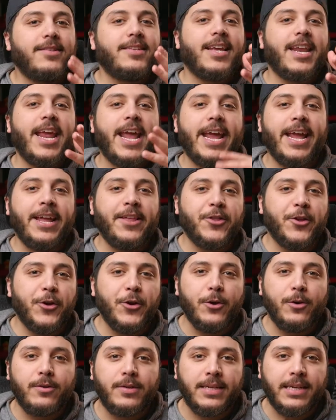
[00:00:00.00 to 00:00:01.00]
Today in the
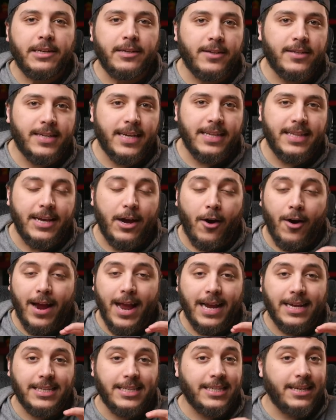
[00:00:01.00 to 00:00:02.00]
news, it looks like the
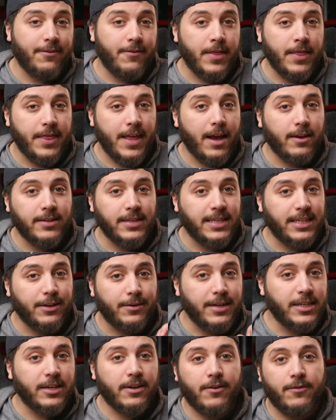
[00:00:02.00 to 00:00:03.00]
RX 7000
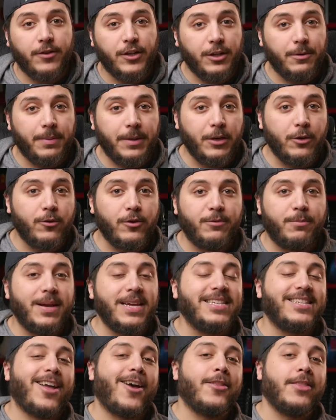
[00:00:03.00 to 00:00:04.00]
series of GPUs
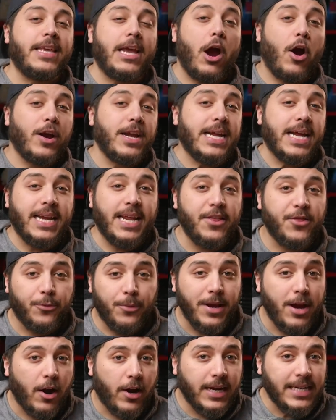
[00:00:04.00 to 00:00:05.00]
based on the RDNA
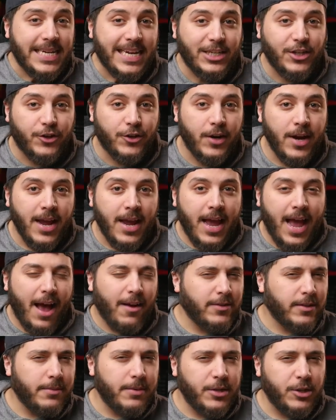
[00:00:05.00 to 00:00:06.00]
3 architecture
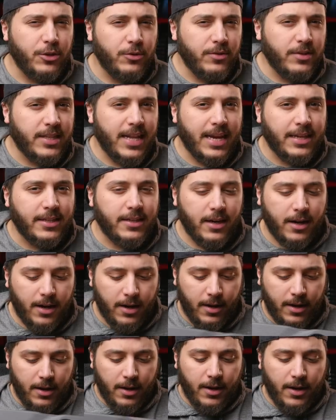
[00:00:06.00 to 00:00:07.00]
have some issues that,
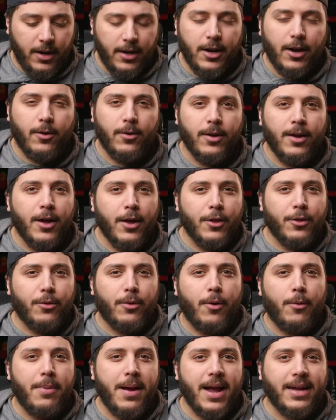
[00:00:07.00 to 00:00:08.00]

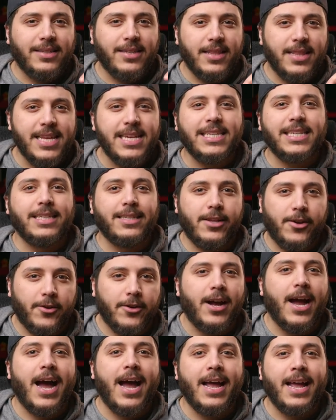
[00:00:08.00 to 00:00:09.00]
throw back to this
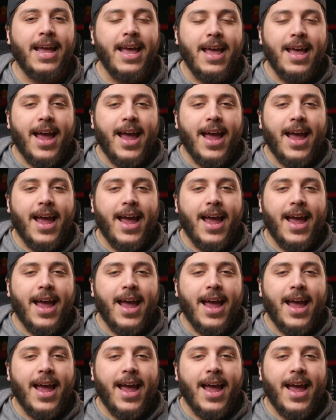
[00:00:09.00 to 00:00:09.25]
little guy.